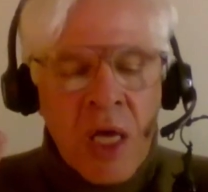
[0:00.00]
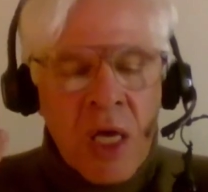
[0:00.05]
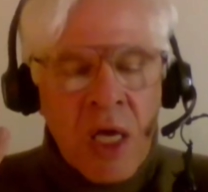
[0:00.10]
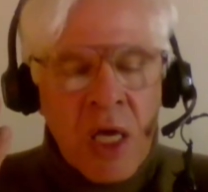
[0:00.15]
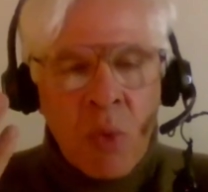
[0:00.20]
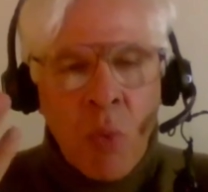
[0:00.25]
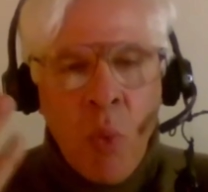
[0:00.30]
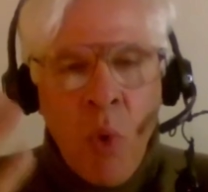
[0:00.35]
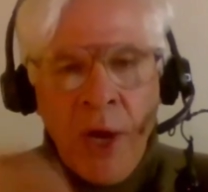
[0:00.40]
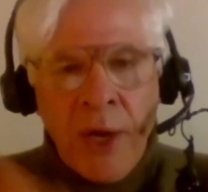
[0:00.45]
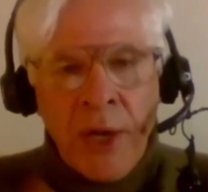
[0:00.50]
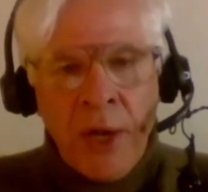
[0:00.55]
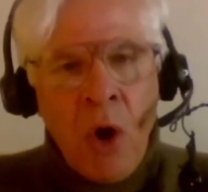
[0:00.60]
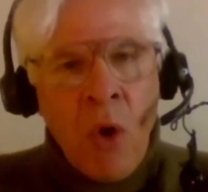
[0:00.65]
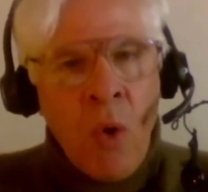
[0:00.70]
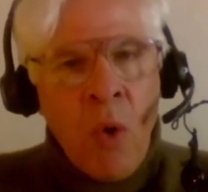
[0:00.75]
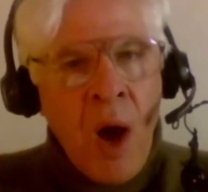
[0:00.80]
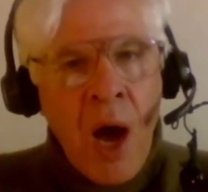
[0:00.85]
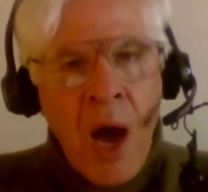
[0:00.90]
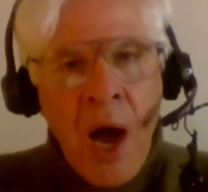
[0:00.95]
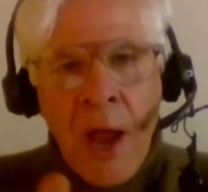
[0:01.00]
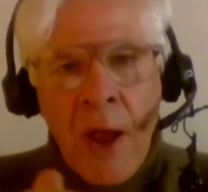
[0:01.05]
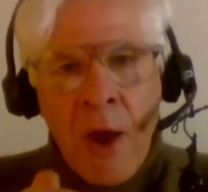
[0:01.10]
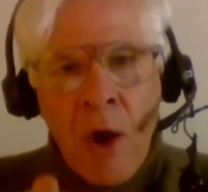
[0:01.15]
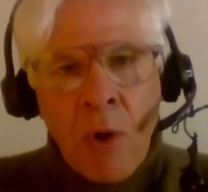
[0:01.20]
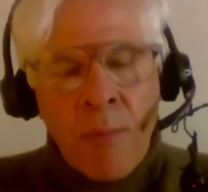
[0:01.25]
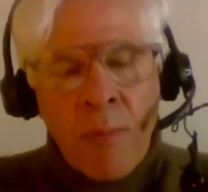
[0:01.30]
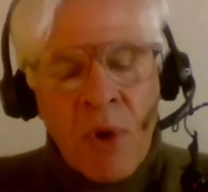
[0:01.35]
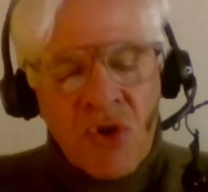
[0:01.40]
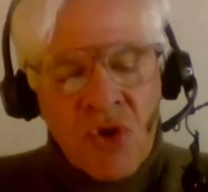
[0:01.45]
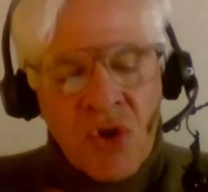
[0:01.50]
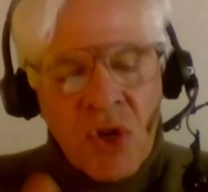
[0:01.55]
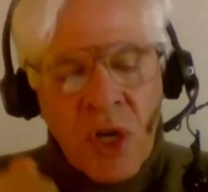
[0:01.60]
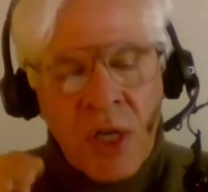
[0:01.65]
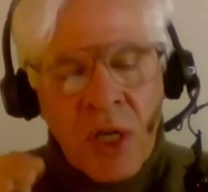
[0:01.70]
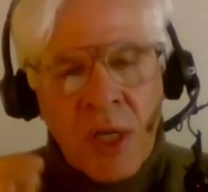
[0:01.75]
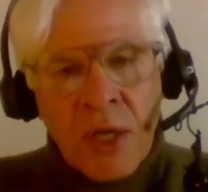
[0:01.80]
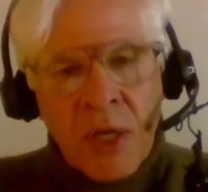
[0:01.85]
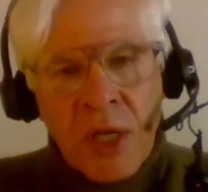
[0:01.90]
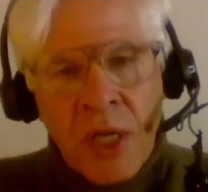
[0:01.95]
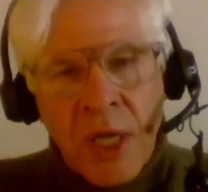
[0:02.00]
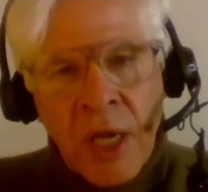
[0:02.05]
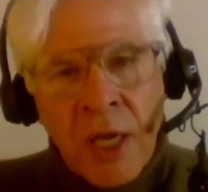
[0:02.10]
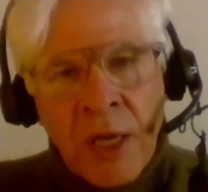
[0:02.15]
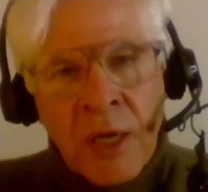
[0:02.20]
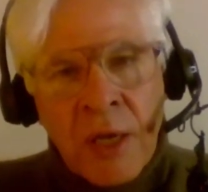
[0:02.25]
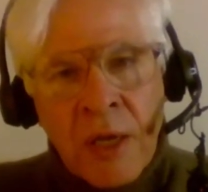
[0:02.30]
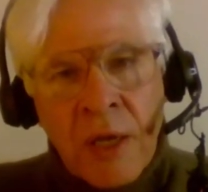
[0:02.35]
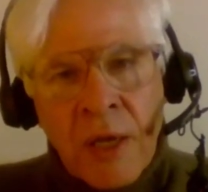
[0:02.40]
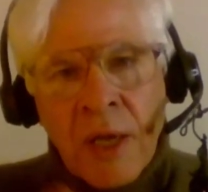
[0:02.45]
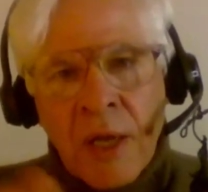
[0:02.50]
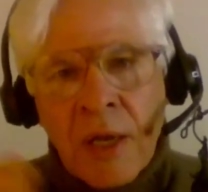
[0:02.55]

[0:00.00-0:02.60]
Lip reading: he won Ohio, Michigan, Indiana,